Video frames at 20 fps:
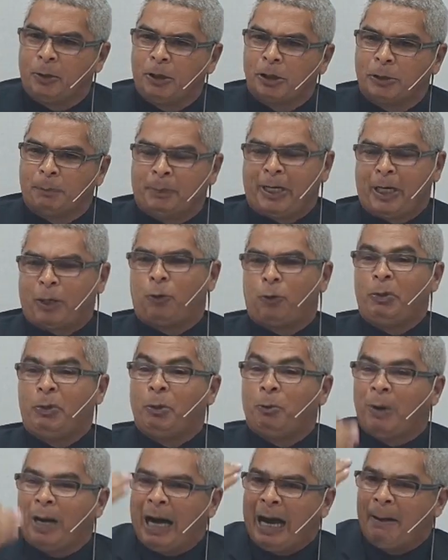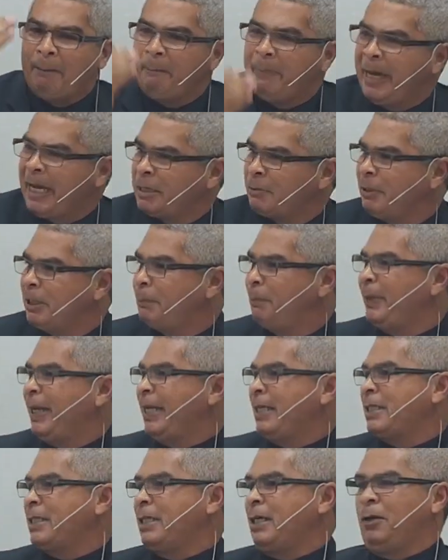to his knee and pleaded,
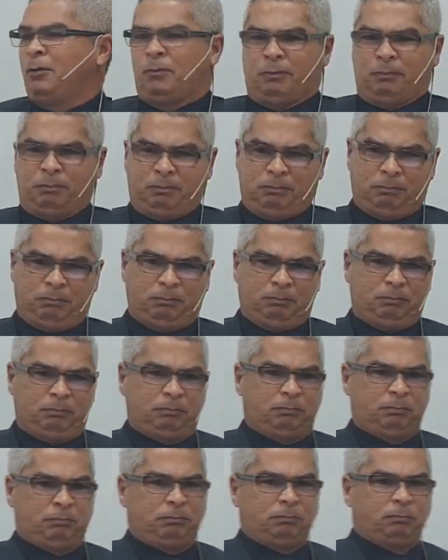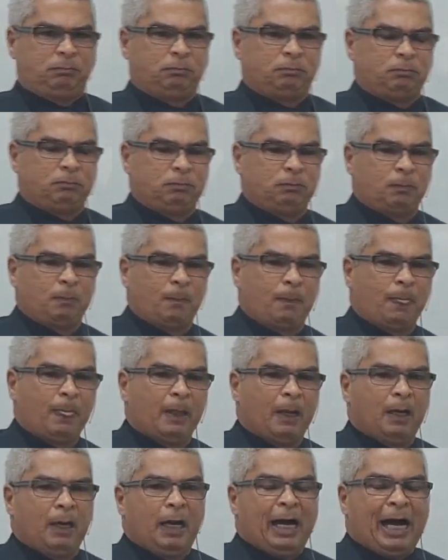Be merciful to, towards me. He
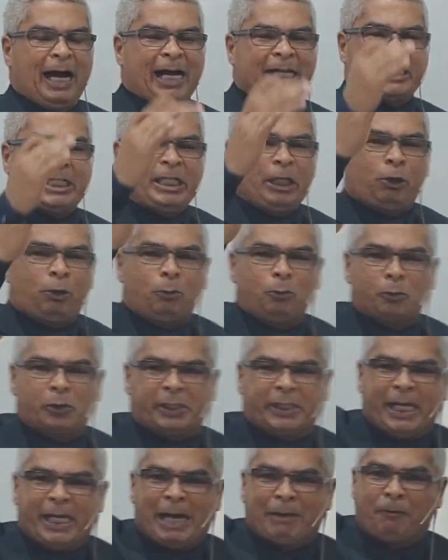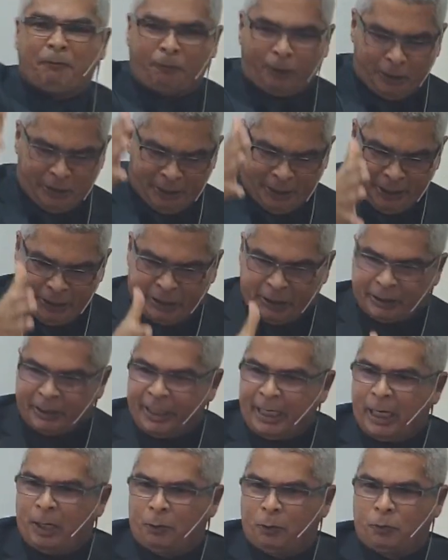used the same expression,
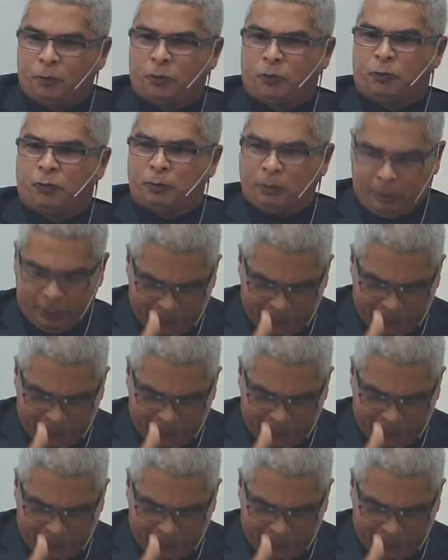the same uh,